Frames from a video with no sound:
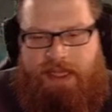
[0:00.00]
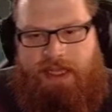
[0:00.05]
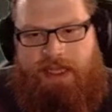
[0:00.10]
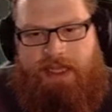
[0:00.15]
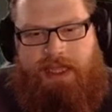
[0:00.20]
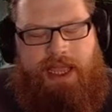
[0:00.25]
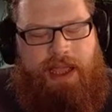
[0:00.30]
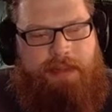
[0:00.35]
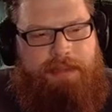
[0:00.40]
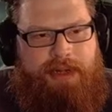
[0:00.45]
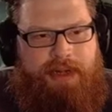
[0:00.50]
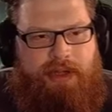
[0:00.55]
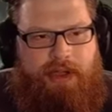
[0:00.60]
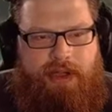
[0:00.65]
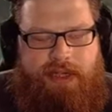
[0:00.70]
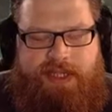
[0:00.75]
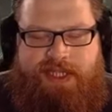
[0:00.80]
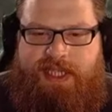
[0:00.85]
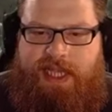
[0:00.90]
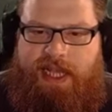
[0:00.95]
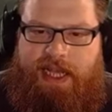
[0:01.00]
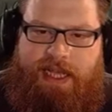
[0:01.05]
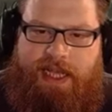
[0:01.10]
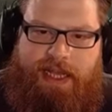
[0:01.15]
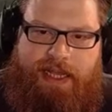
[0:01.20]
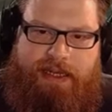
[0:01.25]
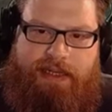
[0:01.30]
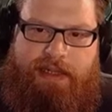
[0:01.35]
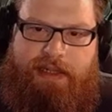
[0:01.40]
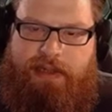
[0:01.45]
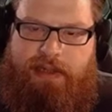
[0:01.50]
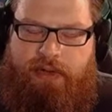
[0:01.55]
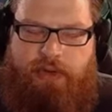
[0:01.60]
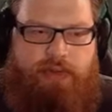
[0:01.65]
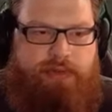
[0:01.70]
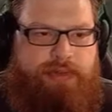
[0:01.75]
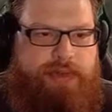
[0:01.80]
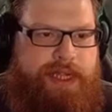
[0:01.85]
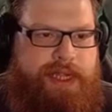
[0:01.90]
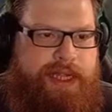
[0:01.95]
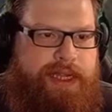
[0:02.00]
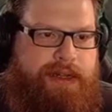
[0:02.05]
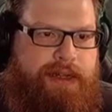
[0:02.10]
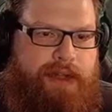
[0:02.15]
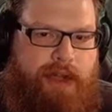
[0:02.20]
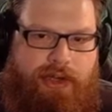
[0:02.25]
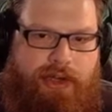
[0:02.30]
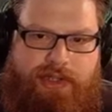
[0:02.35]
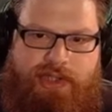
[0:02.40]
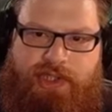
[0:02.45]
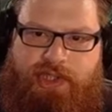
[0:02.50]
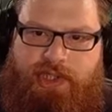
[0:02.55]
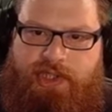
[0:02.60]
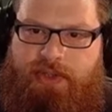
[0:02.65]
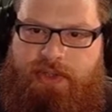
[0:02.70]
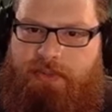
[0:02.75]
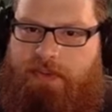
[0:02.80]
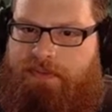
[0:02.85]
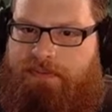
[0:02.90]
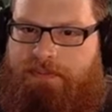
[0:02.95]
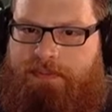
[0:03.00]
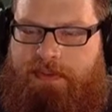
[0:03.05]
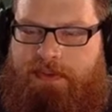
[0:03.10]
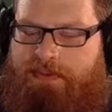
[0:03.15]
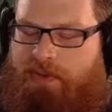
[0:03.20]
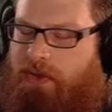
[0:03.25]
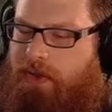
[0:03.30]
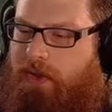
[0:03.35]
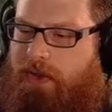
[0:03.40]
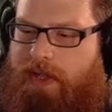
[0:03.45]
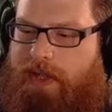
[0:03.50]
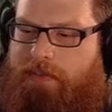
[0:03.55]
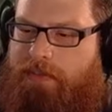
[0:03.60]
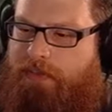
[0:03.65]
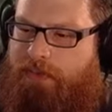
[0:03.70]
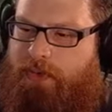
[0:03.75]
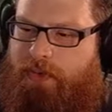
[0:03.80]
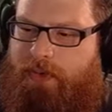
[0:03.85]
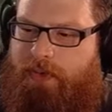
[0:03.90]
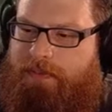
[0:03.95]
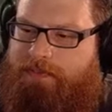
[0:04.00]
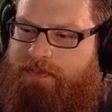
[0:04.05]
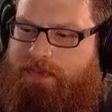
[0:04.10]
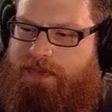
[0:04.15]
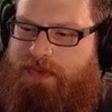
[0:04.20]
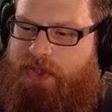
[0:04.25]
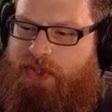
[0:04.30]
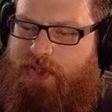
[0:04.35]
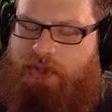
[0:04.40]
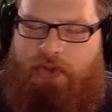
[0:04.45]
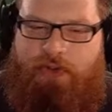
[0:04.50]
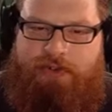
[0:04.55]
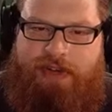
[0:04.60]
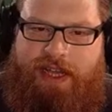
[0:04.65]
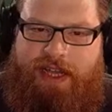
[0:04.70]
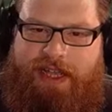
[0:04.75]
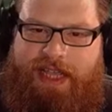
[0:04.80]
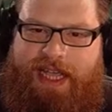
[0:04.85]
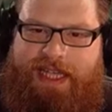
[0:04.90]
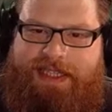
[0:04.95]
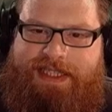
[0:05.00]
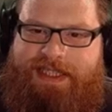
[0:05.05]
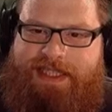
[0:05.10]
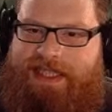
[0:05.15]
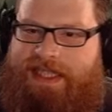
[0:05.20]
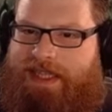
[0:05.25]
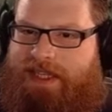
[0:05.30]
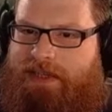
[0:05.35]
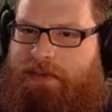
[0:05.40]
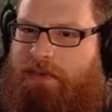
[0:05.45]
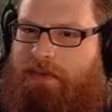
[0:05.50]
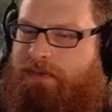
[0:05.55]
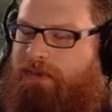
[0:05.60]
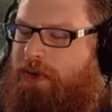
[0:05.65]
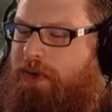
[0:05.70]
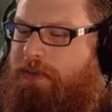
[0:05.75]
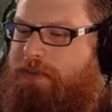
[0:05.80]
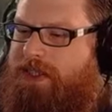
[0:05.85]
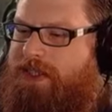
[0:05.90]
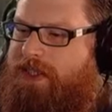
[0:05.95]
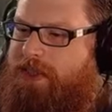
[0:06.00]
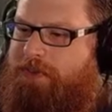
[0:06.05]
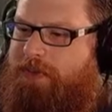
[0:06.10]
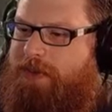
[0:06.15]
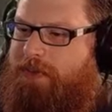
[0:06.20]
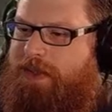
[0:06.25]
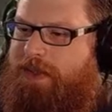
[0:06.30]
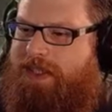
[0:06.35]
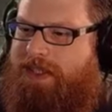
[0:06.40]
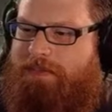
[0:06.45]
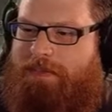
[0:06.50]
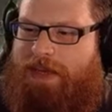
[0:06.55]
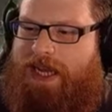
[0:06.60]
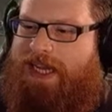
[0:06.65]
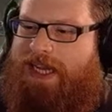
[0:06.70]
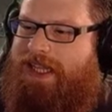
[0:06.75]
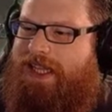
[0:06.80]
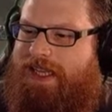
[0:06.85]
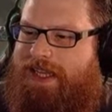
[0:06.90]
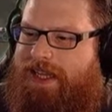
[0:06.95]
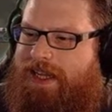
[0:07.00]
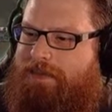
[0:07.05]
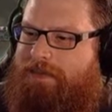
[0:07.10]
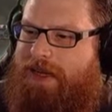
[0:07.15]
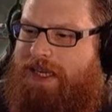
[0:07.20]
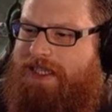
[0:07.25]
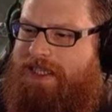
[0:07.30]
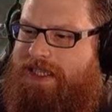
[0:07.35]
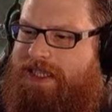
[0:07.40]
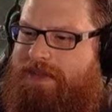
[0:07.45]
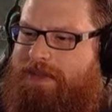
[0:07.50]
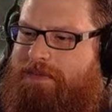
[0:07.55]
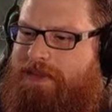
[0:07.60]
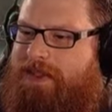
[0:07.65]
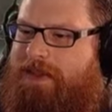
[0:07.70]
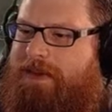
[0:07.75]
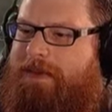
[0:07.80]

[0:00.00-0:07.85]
carbon dioxide, chlorine, oxygen. We've done all that before. Storing our gases in liquid form is something we did back in the day many times.